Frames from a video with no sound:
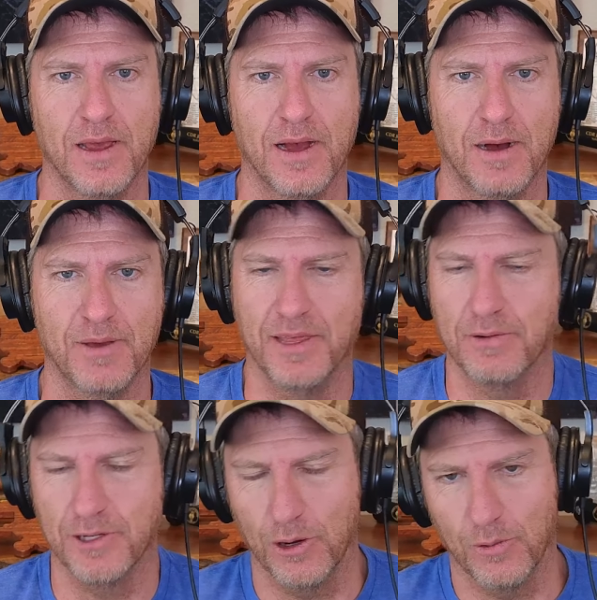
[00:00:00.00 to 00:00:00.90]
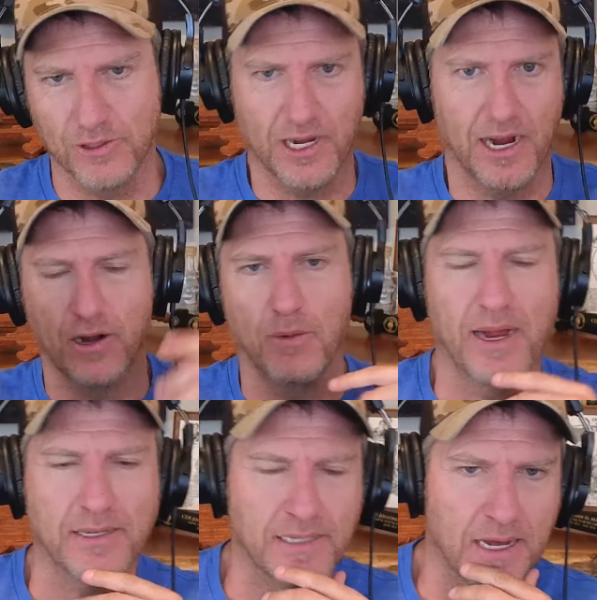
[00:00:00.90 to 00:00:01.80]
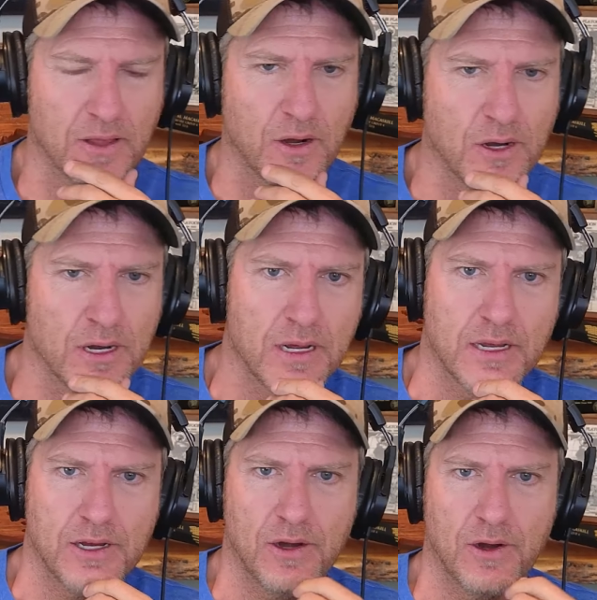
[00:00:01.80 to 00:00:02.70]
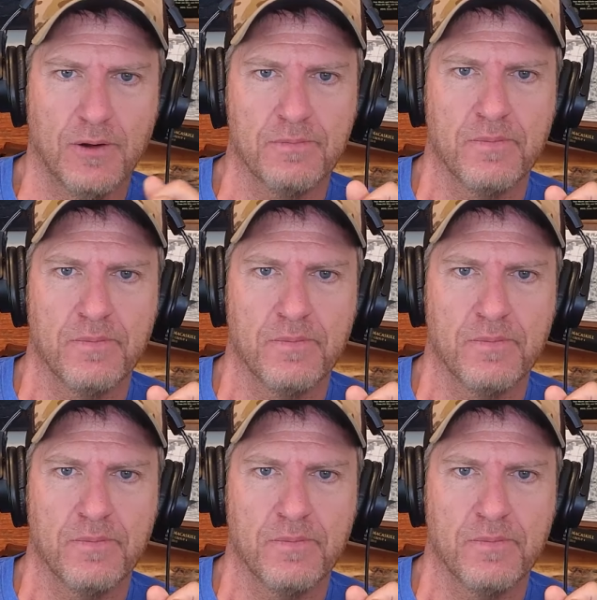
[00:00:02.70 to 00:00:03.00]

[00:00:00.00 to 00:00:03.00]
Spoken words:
And then we'll tie it all back together here.